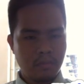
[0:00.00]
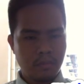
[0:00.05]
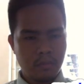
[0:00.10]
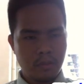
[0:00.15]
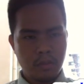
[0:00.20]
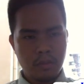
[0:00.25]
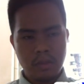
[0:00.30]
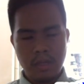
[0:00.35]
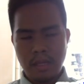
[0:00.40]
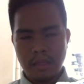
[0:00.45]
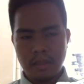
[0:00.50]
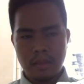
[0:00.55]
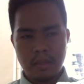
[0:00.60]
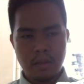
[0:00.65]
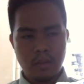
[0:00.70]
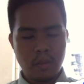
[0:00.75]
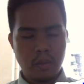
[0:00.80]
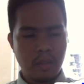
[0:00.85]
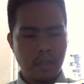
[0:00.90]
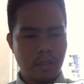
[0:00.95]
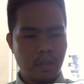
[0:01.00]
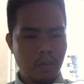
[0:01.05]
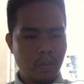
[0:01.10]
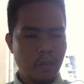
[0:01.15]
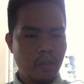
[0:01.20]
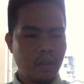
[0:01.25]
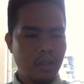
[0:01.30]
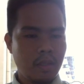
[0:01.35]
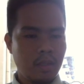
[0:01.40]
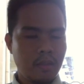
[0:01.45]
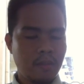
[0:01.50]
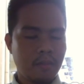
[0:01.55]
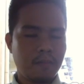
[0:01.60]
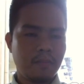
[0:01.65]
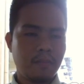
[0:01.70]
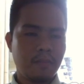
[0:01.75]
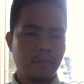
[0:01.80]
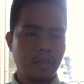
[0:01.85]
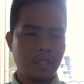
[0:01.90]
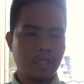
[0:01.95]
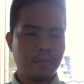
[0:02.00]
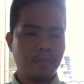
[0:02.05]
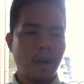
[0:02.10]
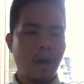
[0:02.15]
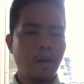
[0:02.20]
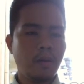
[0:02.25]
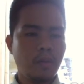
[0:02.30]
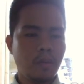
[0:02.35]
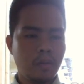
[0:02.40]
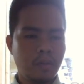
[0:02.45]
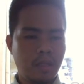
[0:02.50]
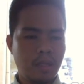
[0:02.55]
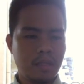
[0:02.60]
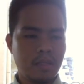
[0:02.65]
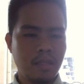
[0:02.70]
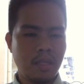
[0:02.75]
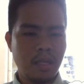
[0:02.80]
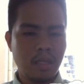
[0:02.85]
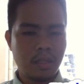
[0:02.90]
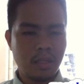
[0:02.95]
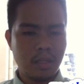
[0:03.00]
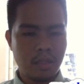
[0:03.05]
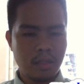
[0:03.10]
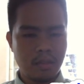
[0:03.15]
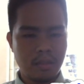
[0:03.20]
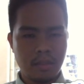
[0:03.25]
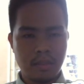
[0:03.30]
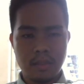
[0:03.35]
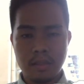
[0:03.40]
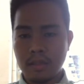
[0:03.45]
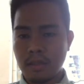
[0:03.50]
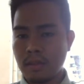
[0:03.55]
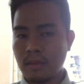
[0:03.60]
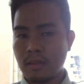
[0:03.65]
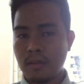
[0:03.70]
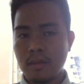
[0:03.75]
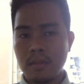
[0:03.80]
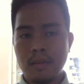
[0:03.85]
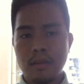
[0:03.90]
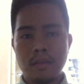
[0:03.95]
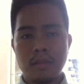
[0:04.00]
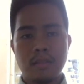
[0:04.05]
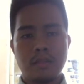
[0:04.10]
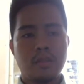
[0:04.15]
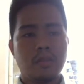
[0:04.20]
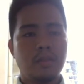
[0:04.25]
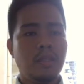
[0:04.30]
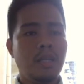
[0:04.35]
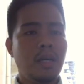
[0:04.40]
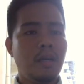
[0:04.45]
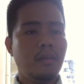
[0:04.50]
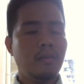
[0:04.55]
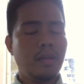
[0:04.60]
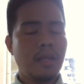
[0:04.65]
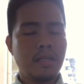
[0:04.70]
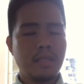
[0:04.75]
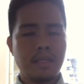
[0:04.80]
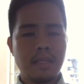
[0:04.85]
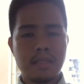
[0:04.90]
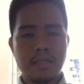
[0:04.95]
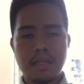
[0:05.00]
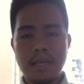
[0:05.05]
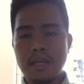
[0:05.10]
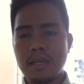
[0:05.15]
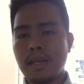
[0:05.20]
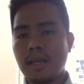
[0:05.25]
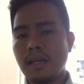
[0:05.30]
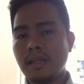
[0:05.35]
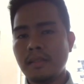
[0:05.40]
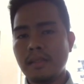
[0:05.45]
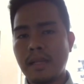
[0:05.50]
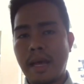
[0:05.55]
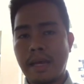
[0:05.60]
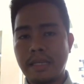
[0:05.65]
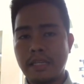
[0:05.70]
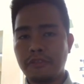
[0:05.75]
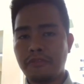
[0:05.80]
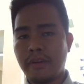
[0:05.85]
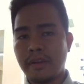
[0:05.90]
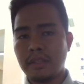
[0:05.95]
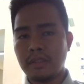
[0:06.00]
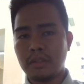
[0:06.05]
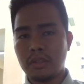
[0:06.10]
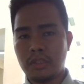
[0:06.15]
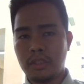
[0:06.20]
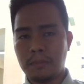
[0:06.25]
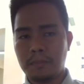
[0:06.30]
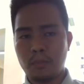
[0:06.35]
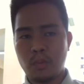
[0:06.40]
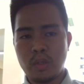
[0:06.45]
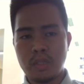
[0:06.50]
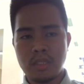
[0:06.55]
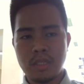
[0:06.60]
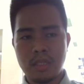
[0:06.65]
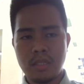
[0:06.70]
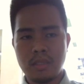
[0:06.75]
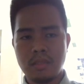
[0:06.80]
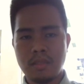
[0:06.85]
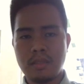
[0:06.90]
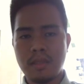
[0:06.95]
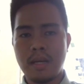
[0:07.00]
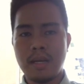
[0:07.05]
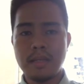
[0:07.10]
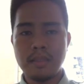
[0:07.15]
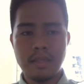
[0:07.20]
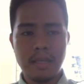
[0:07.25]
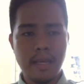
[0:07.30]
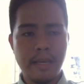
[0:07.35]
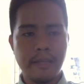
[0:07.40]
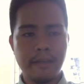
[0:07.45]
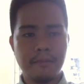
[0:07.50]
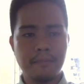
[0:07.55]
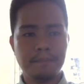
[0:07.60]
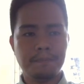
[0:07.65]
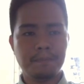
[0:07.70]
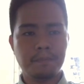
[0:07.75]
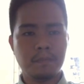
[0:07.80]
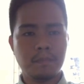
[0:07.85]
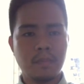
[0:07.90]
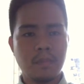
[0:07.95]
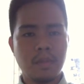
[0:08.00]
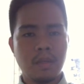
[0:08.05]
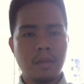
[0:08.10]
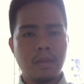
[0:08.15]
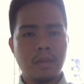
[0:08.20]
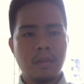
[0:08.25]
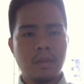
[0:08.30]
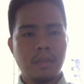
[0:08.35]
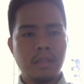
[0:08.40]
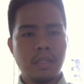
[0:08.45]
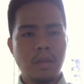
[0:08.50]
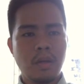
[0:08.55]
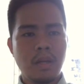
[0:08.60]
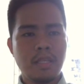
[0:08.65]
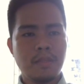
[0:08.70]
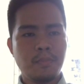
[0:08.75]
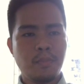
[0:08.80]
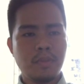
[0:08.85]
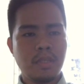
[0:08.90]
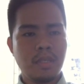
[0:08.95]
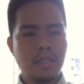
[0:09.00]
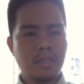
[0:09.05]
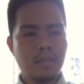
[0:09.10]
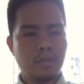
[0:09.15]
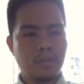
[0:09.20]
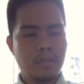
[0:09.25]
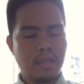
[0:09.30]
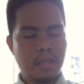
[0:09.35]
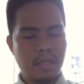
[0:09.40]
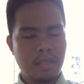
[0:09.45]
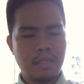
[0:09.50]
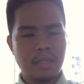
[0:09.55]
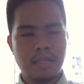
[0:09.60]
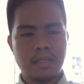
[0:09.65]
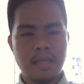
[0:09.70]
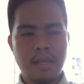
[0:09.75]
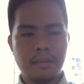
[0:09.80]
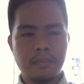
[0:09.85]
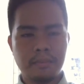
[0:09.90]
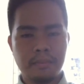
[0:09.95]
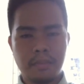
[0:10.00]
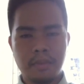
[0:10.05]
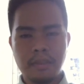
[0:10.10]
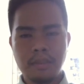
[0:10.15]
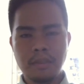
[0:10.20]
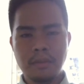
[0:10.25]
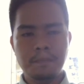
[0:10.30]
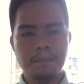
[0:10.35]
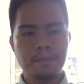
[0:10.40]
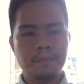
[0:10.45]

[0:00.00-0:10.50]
Though later we will expound on these details. So now that's the second undefined term, which is a line. Now let's proceed to its example.